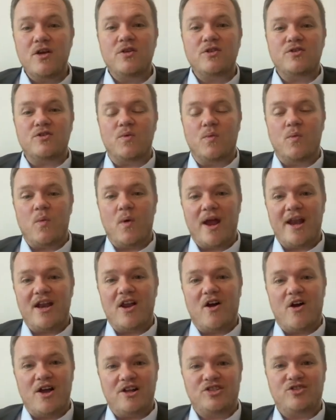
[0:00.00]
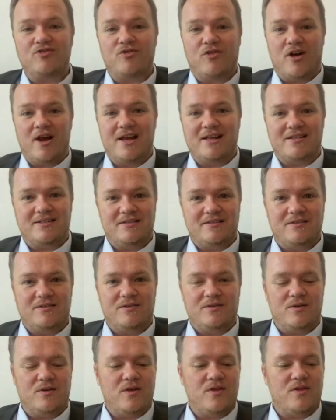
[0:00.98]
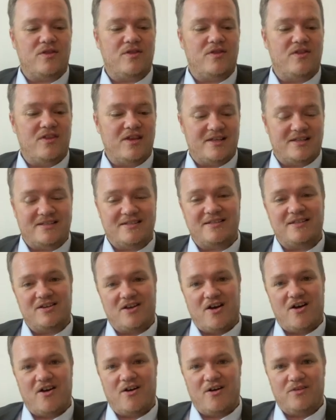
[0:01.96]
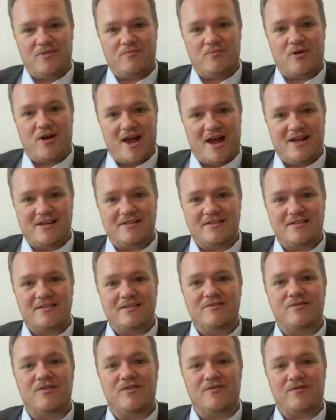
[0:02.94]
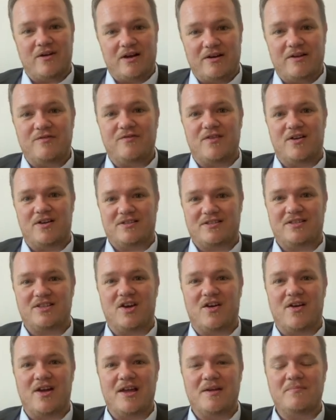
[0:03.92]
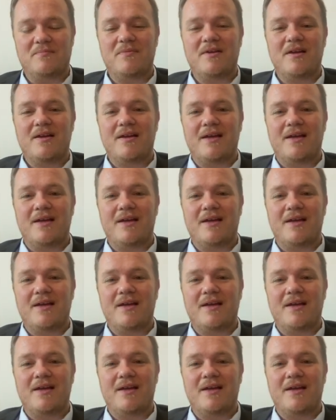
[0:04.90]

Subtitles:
So when I tried this cigar brand for the very first time,